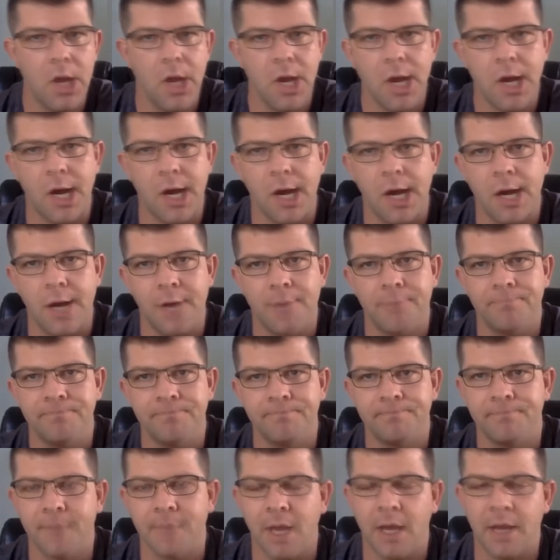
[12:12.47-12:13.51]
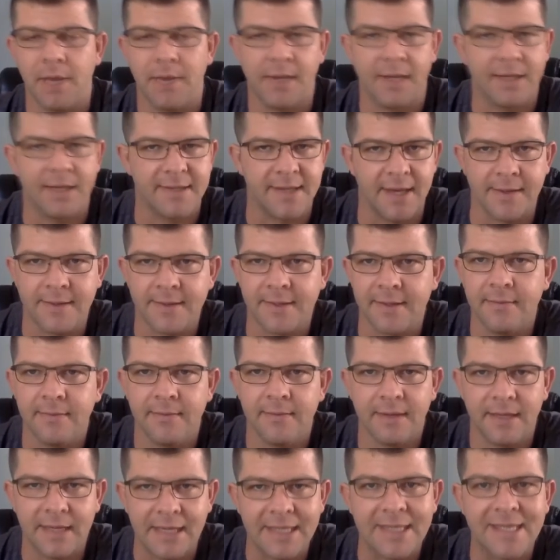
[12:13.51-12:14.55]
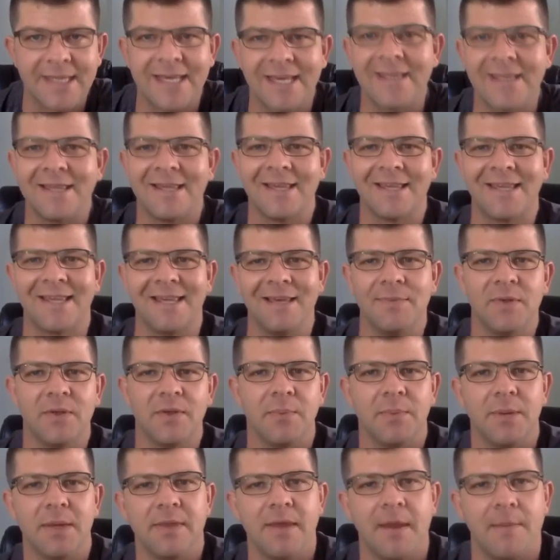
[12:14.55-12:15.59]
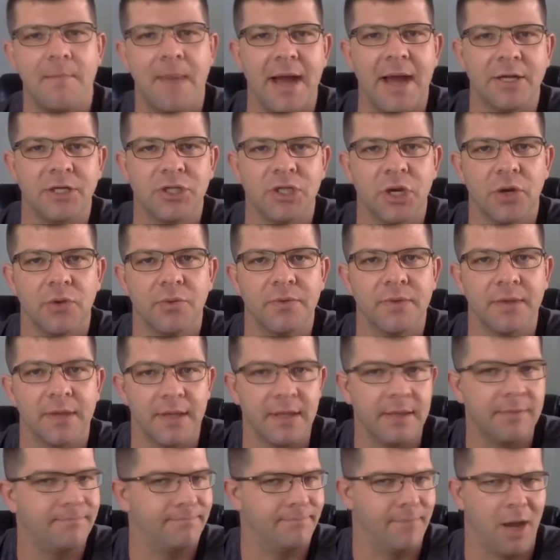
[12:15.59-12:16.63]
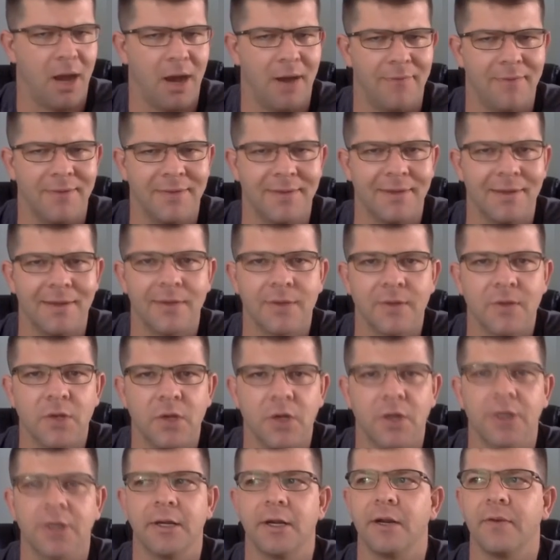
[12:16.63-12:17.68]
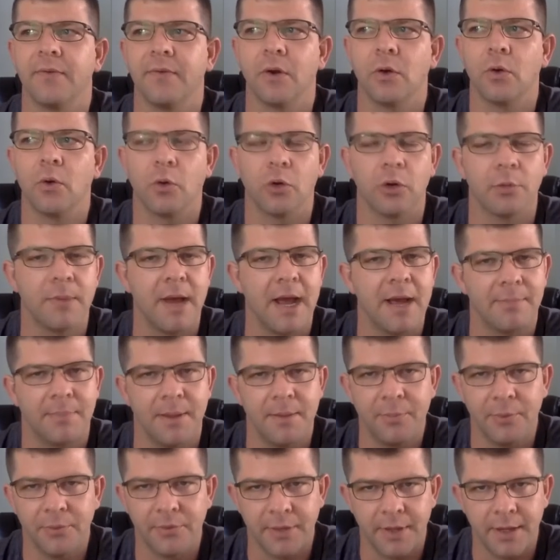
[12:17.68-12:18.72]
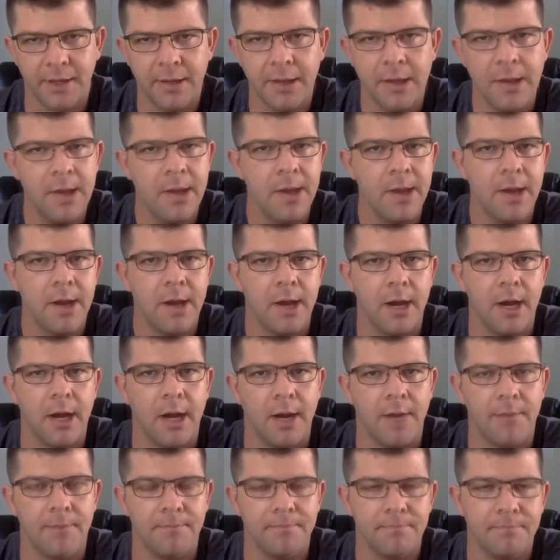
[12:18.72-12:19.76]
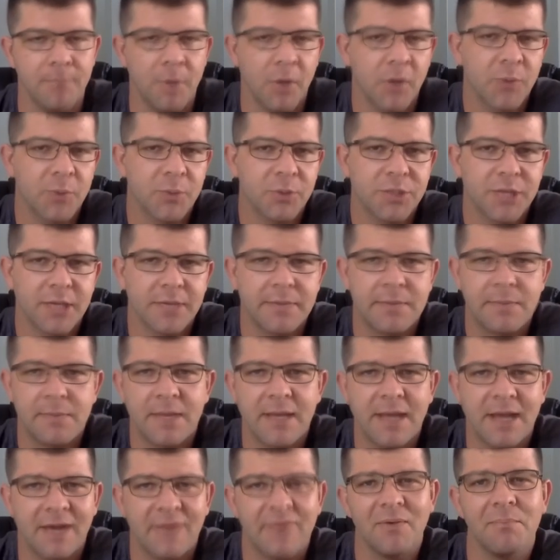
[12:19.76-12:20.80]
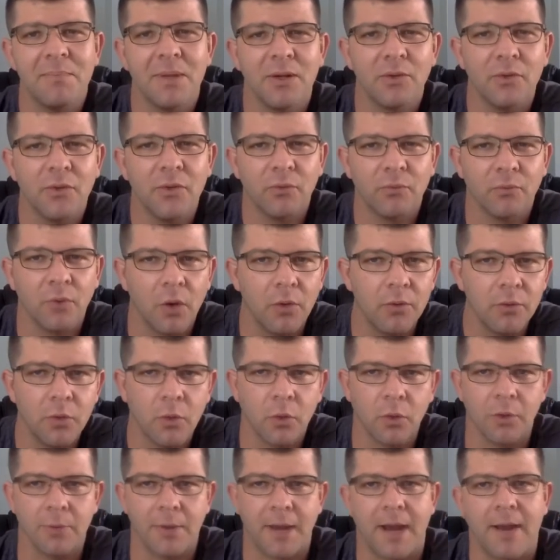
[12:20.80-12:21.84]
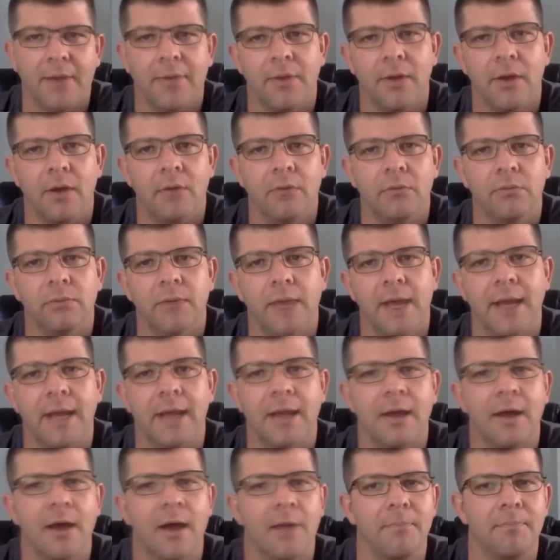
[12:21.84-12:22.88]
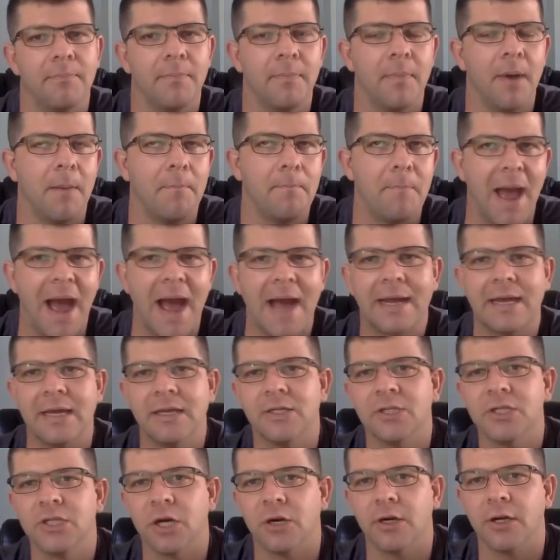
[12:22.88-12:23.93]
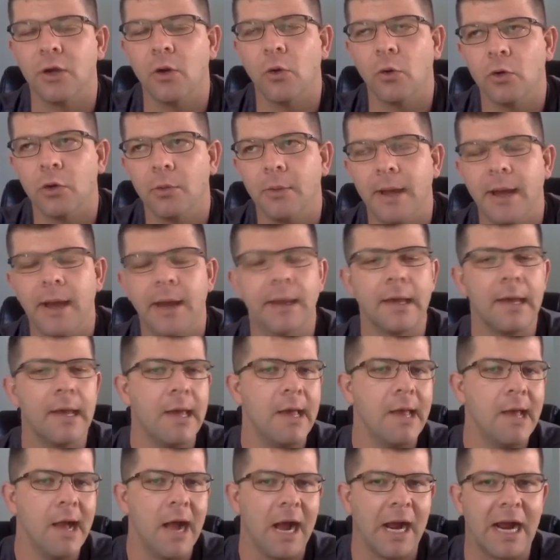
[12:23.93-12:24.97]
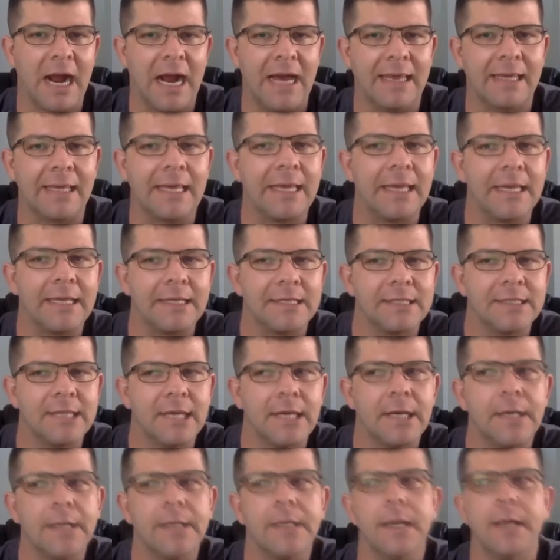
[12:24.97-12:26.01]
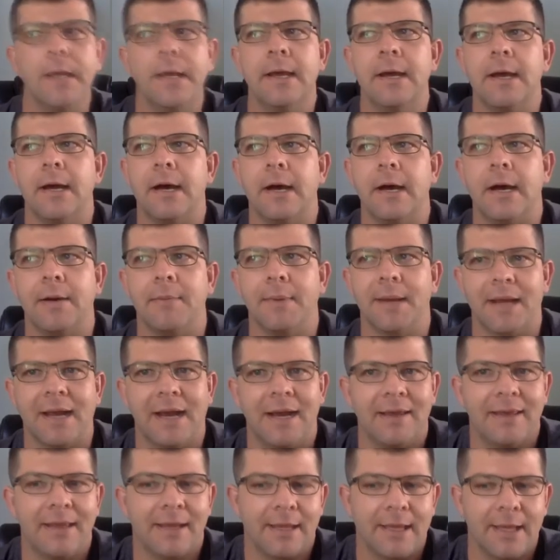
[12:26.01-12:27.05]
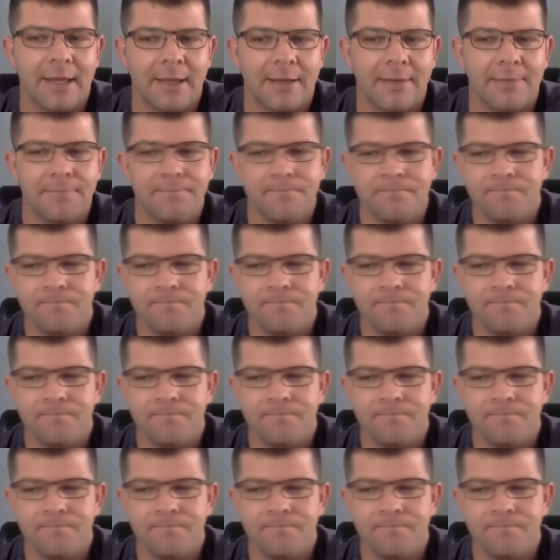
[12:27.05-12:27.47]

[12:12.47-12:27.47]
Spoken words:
the consensus seems to be that Mack Jones obviously is a starting NFL quarterback, people think. Most project him to be kind of a middle-of-the-road quarterback, though. Like a back-end starting quarterback, a guy that can get it done. A guy that can,